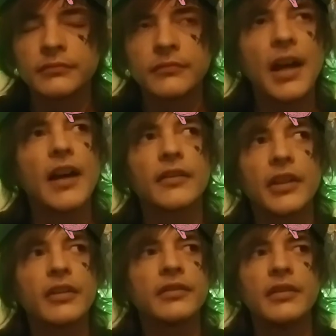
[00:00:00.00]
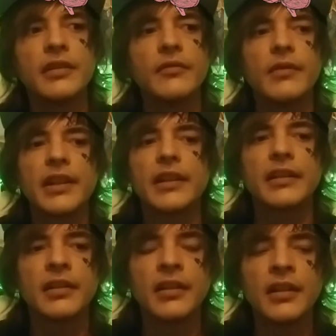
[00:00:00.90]
I don't know. You
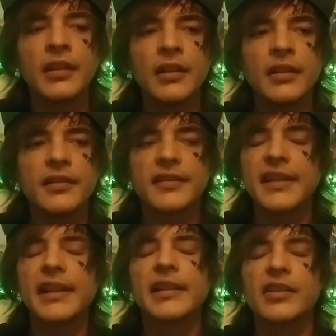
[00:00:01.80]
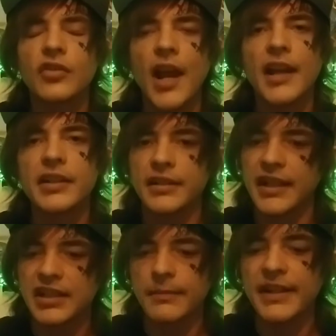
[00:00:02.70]
really just need a distraction.
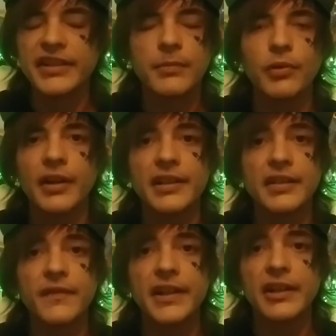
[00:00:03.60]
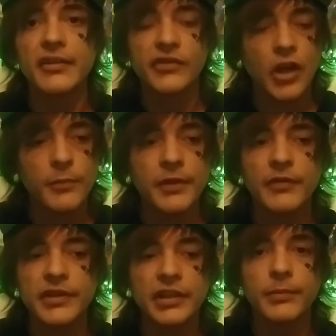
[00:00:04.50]
That's the basic point of this video, is coping
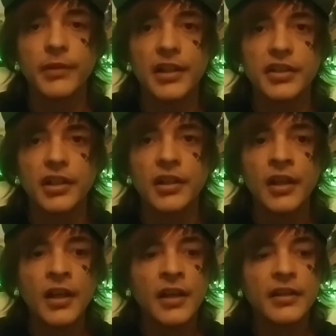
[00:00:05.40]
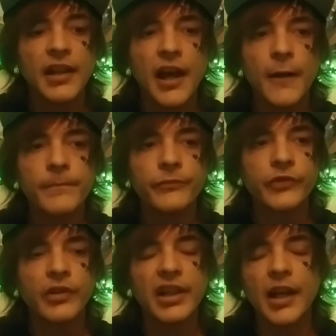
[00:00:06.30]
with your depression. Now,
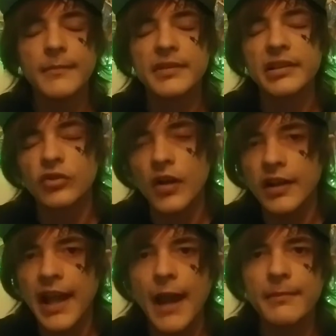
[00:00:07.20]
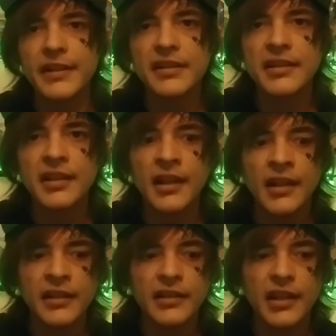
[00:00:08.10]
when it comes to drug habits,
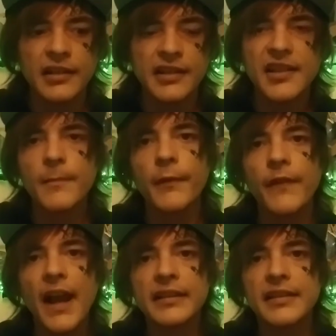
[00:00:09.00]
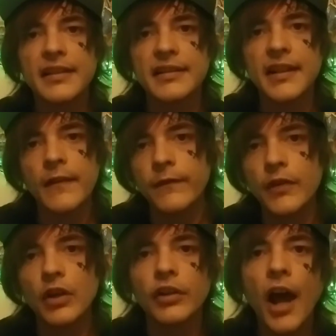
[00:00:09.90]
the simple fact is, if
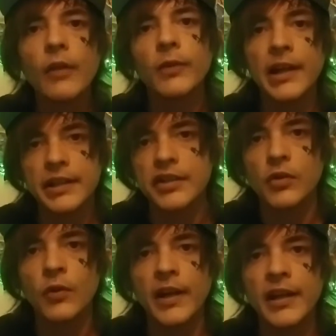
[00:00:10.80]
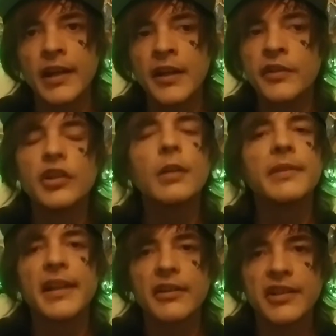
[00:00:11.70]
you're not ready to quit,
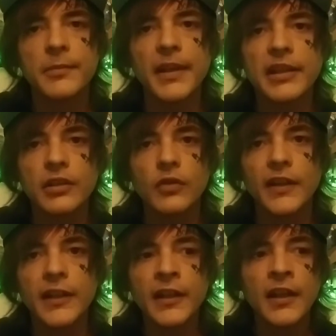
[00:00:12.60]
nobody else can make you quit.